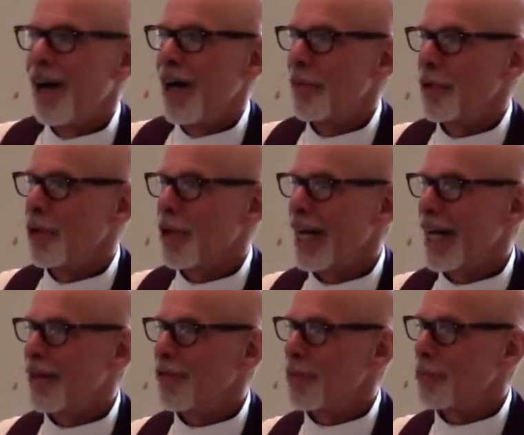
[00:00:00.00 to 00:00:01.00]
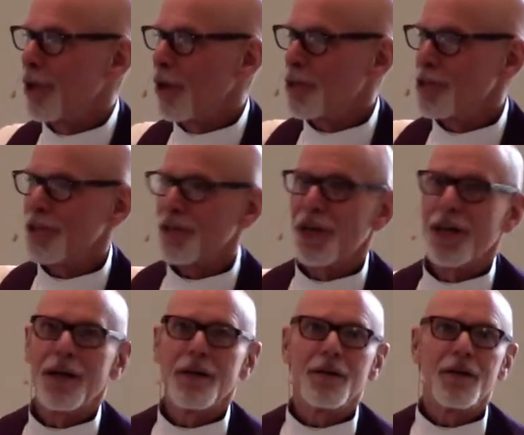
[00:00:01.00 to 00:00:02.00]
I'm going to kind of approach,
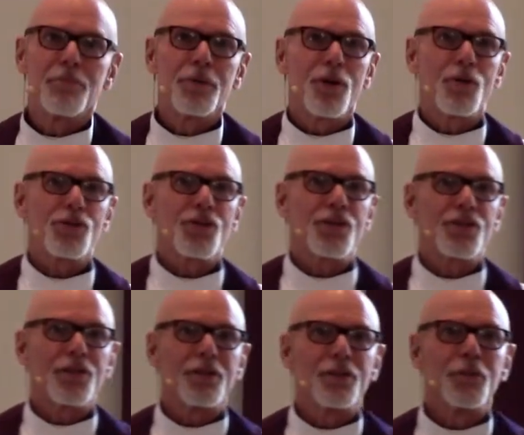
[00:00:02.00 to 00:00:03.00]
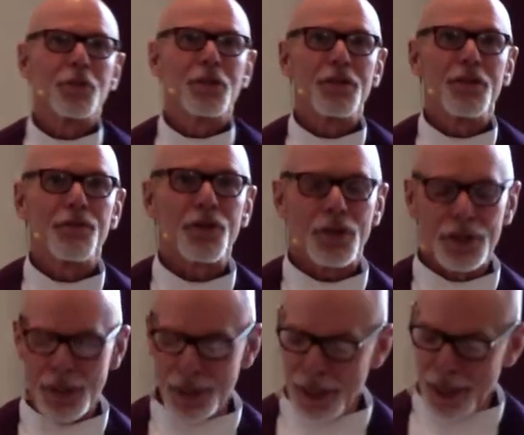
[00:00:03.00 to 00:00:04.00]
uh, approach this a little bit
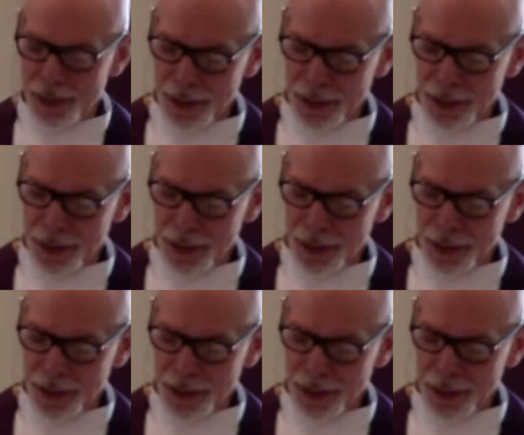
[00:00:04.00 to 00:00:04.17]
differently today, the